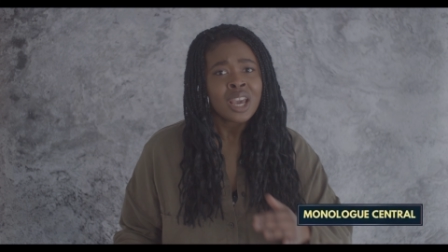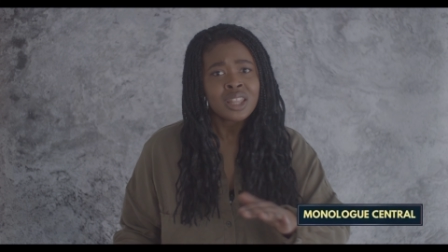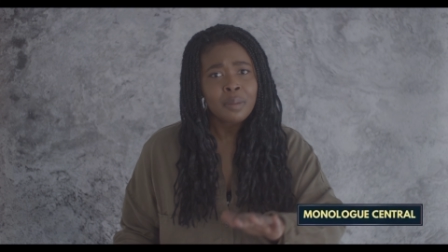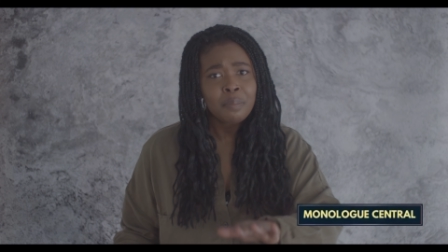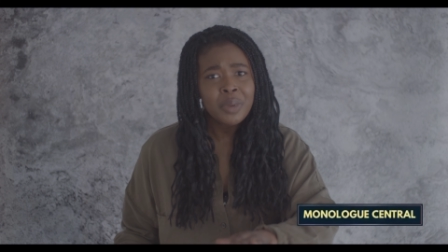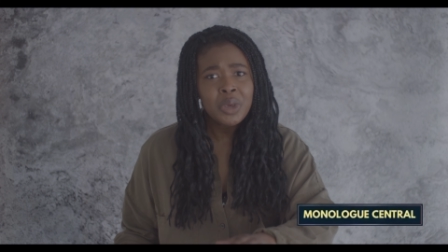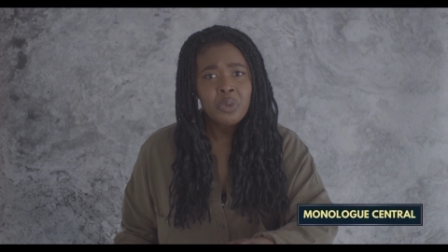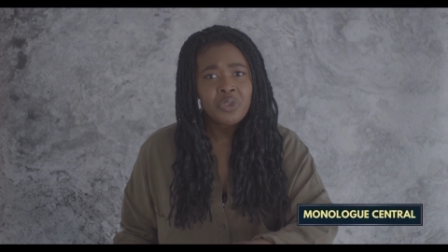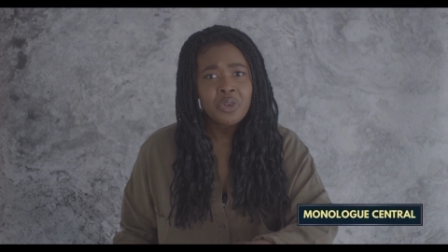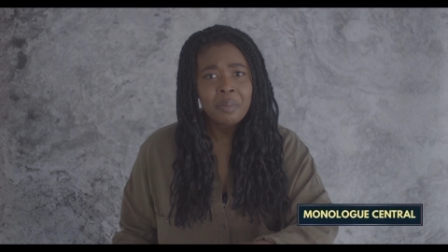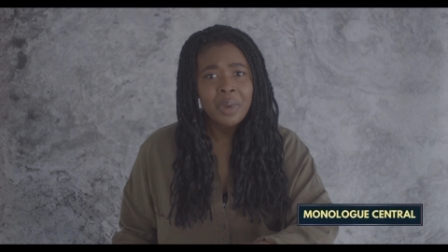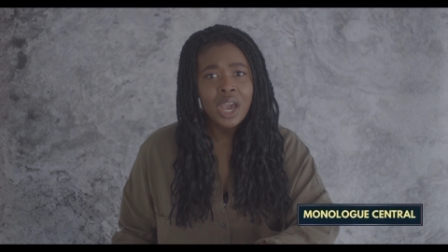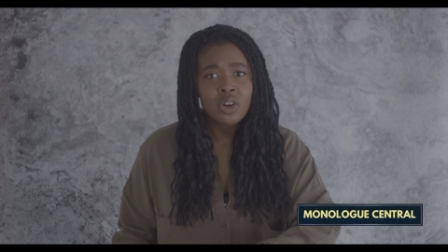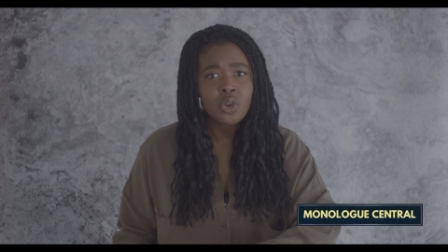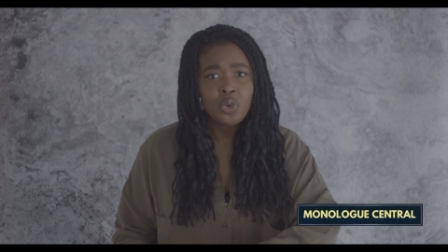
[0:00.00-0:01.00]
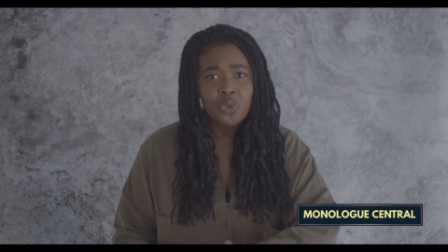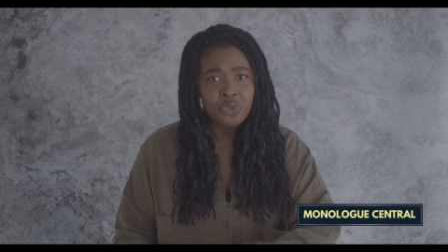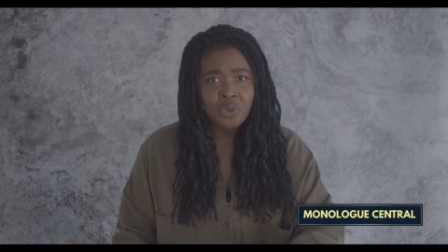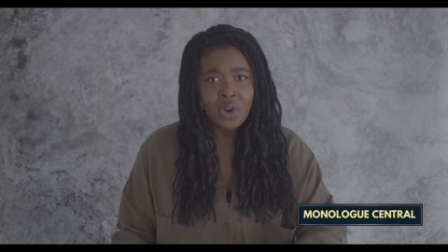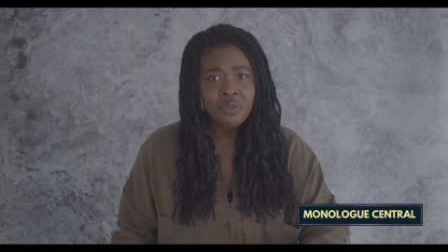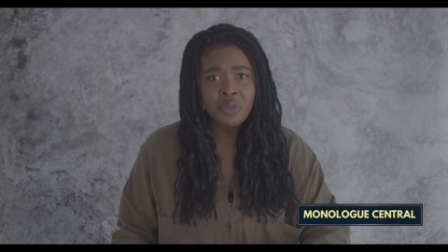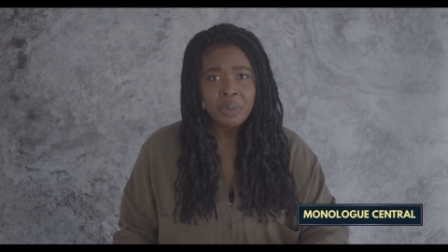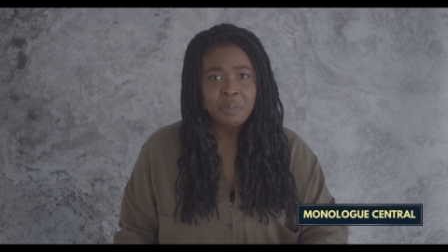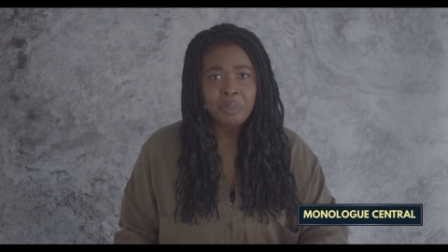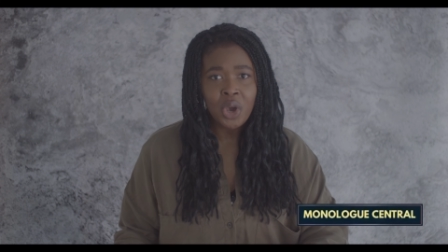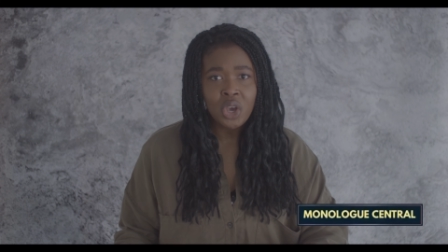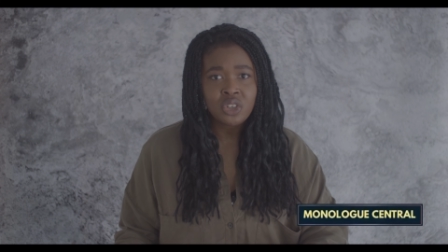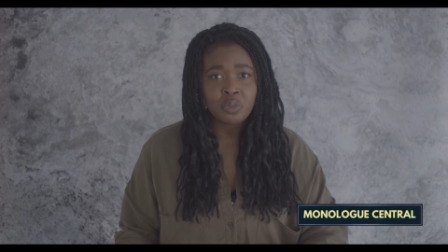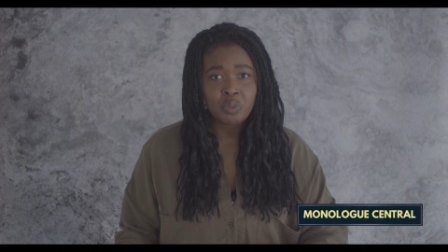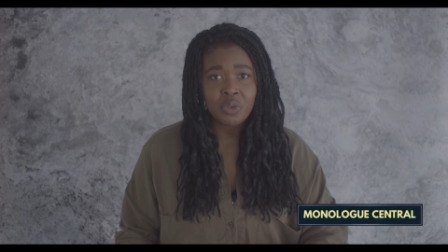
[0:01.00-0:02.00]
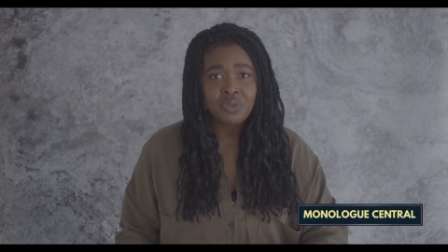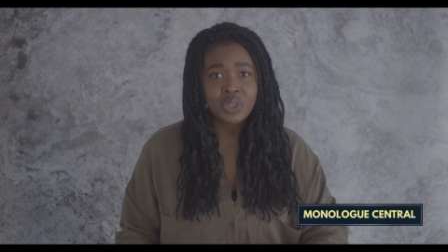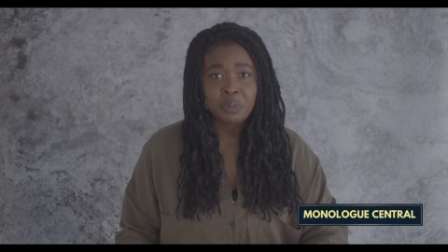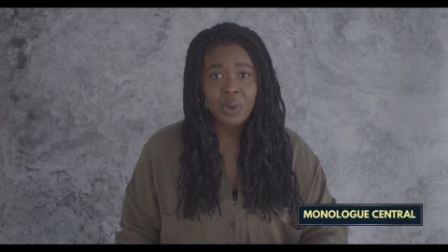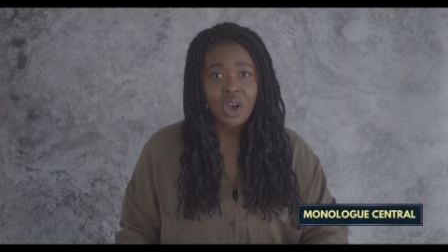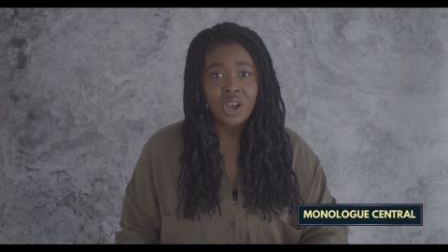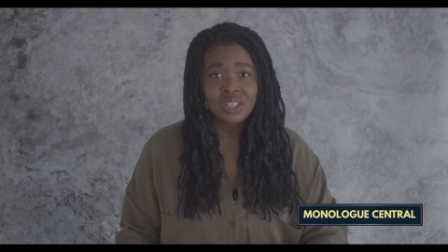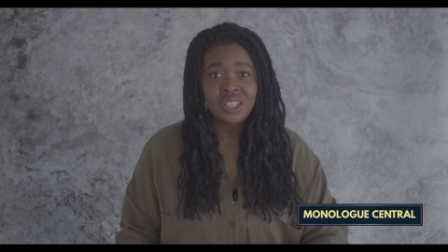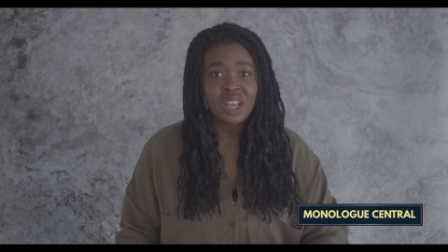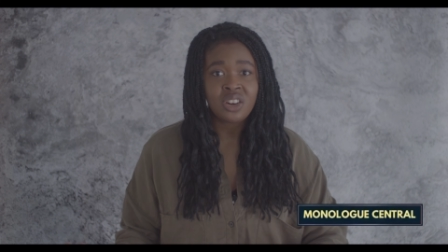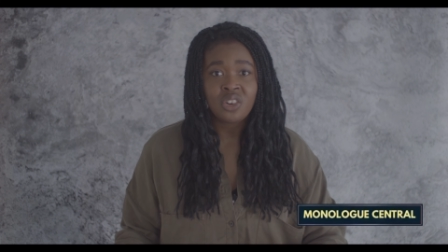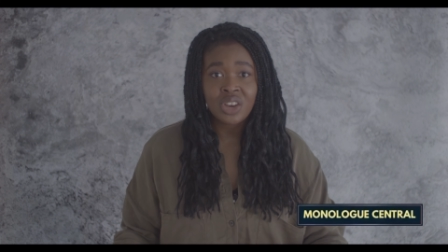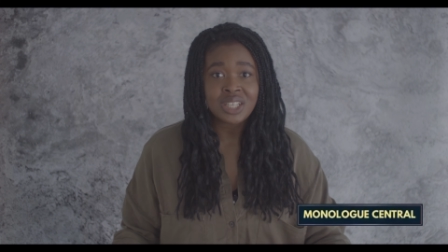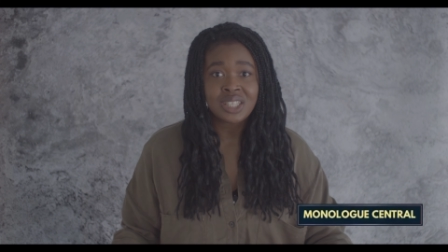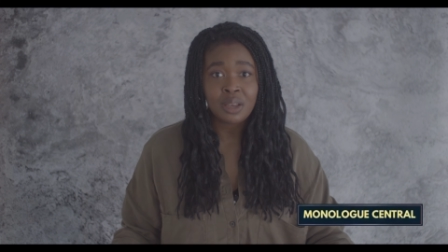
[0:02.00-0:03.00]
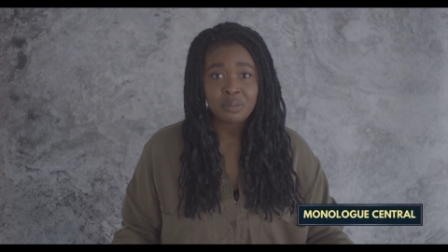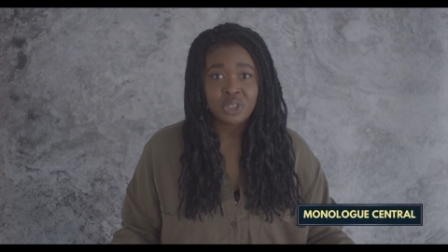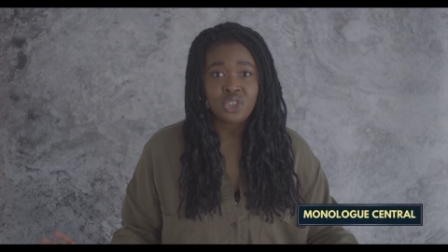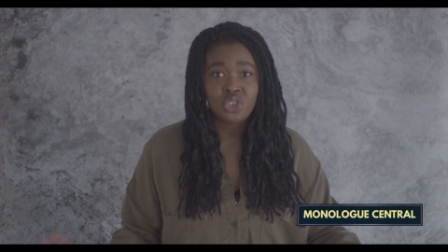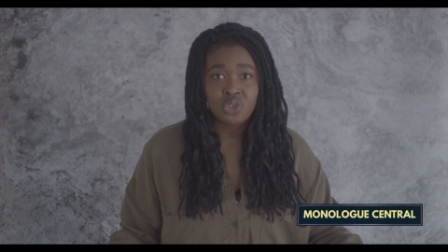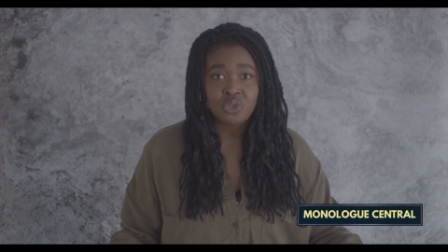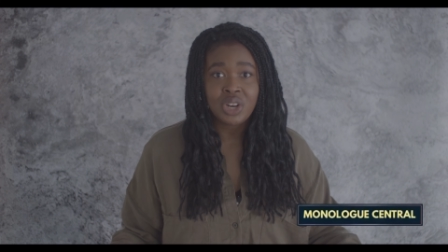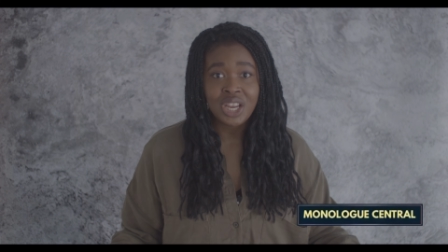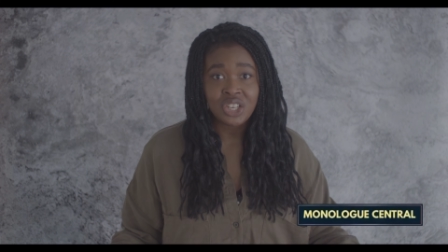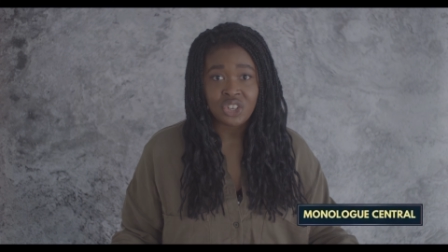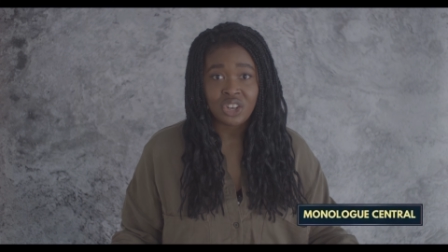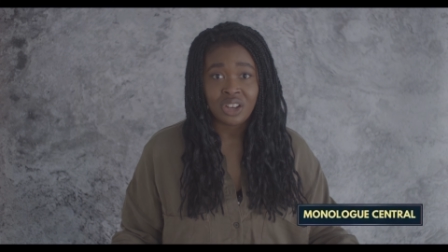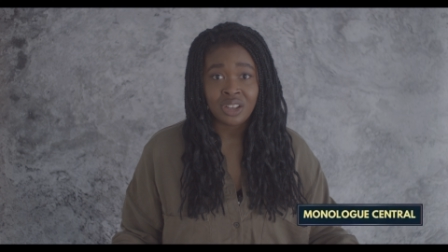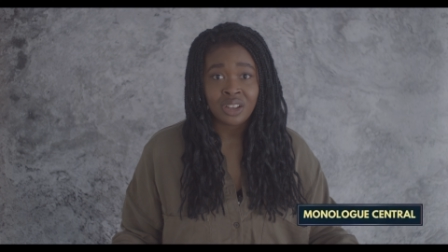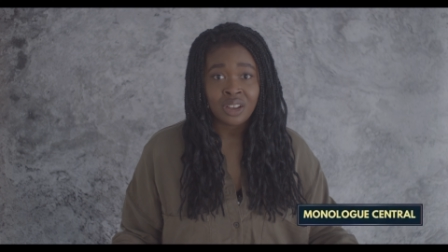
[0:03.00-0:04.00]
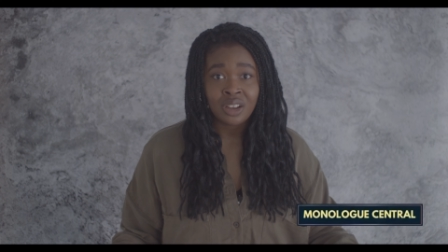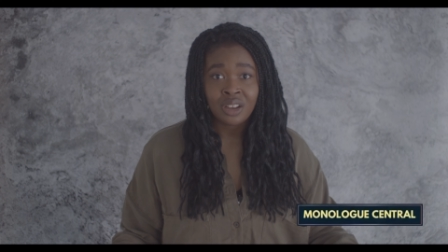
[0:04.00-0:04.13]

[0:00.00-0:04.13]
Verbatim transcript: than be with a man who will forever be burdened with his past and not accept his true nature.